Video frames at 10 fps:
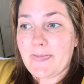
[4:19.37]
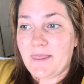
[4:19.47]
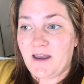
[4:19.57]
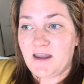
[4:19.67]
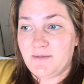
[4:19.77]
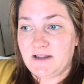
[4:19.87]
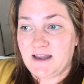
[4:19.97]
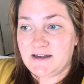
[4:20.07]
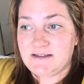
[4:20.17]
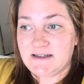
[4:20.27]
the
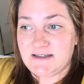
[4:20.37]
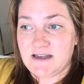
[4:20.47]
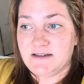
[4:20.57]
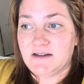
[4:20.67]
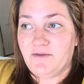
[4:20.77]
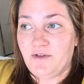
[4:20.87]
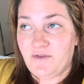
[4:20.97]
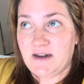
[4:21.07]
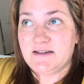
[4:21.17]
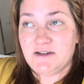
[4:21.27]
hemolytic disease of the
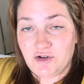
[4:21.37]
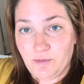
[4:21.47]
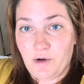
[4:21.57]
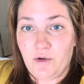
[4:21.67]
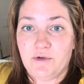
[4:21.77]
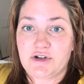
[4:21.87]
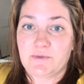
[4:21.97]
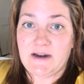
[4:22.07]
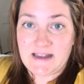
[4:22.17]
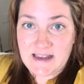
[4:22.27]
fetus and newborn, which is
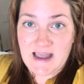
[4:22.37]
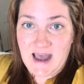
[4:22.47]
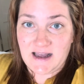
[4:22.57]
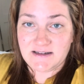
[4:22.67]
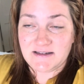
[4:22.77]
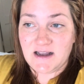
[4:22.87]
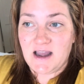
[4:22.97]
what he has.